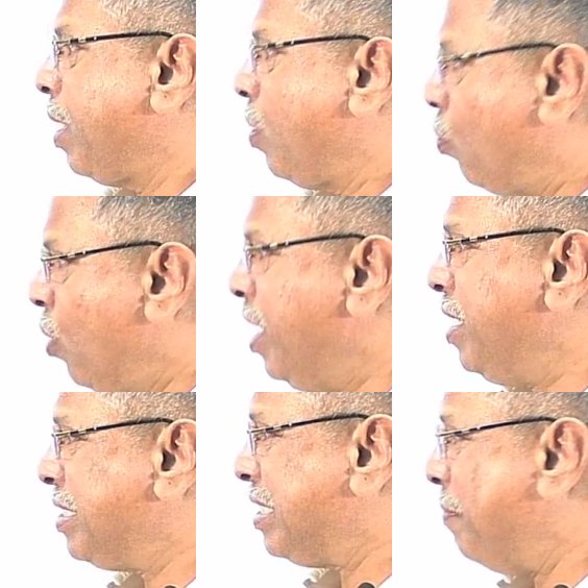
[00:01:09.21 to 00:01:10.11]

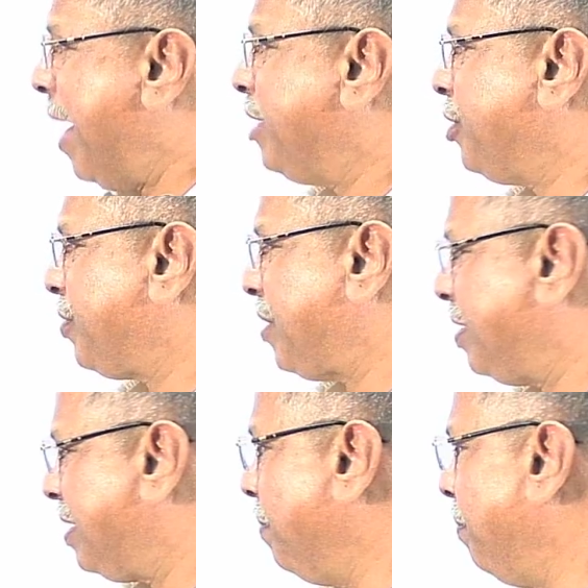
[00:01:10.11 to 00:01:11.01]
Words, images, and
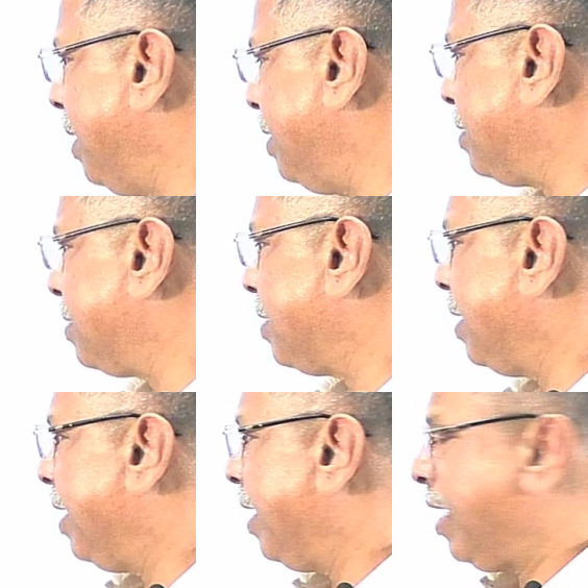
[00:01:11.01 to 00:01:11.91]
symbols
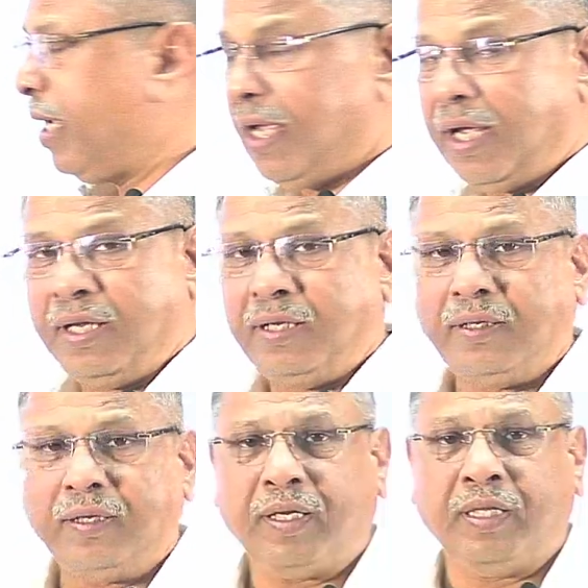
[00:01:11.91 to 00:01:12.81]

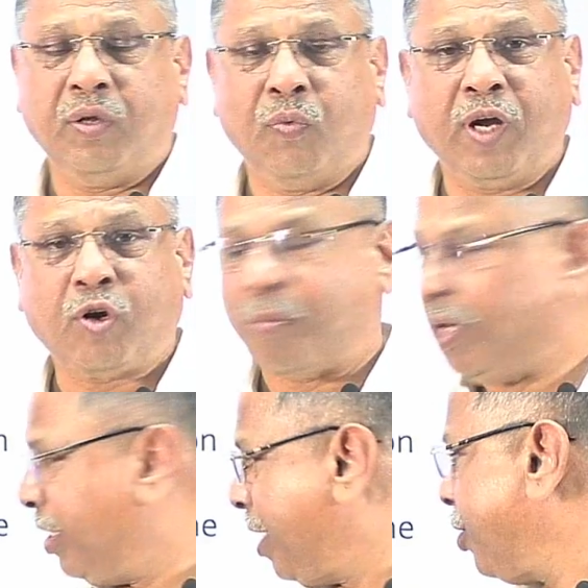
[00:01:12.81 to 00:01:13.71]
in the work of
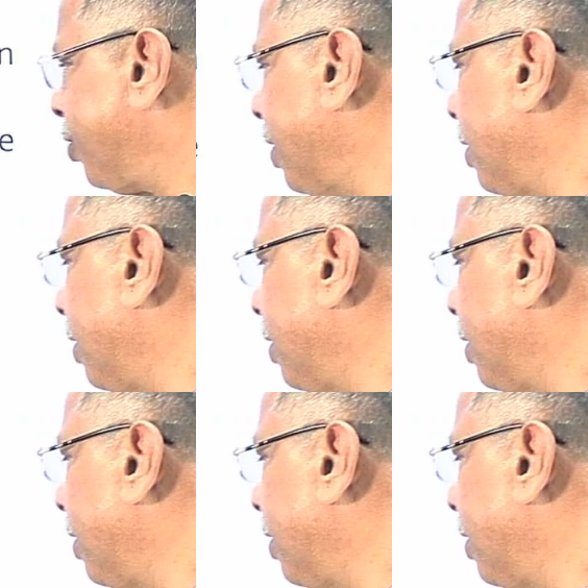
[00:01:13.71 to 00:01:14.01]
literature,